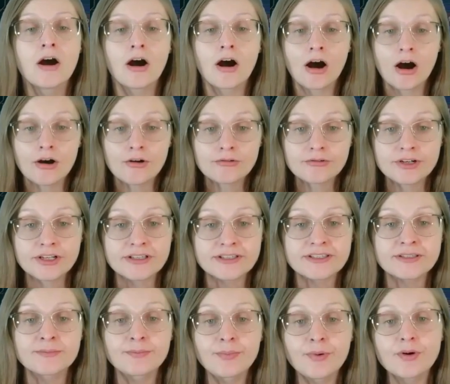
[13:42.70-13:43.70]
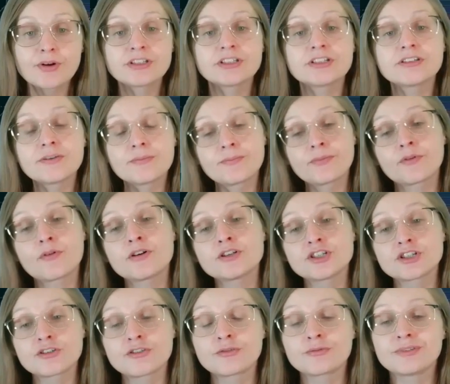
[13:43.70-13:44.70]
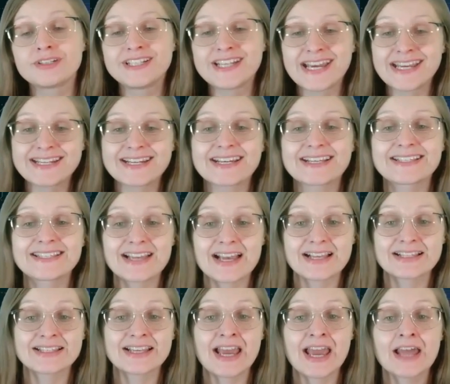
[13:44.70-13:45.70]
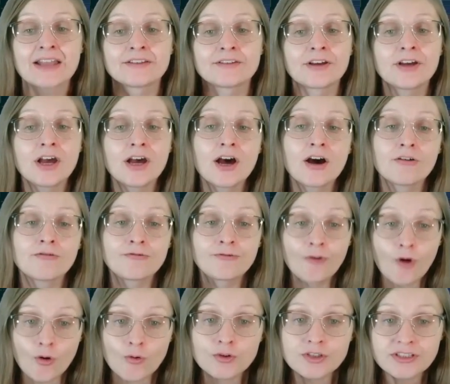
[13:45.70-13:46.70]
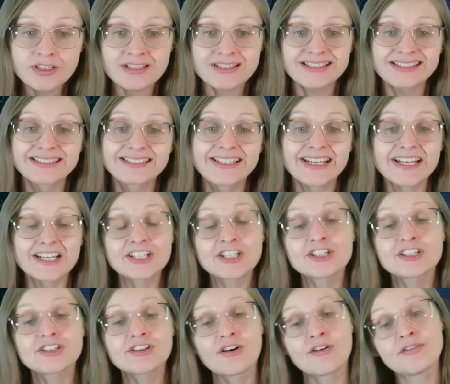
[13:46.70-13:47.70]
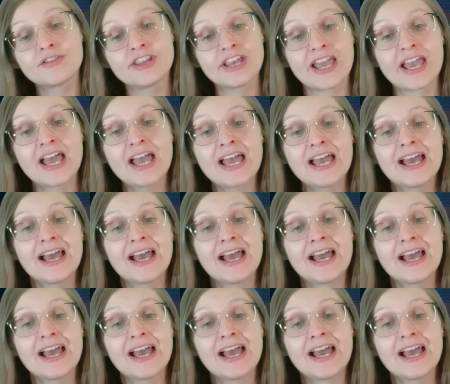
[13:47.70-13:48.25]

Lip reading: Aurin supported the project through data access and focused consultations on the